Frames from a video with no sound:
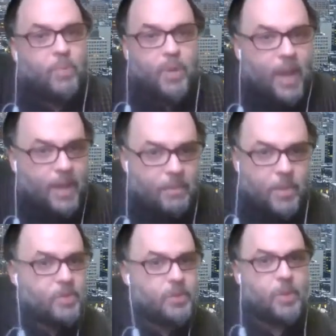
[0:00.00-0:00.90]
we're not
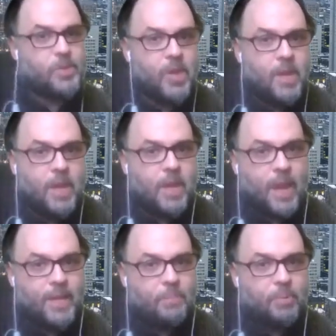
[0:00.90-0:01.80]
immune to those
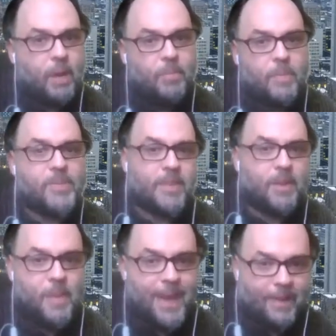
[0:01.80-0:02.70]
kind of problems in
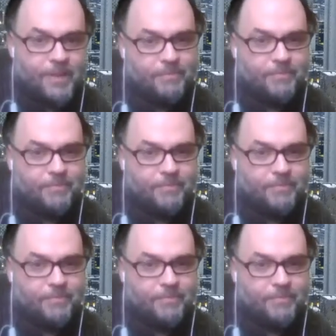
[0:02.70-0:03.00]
Quebec.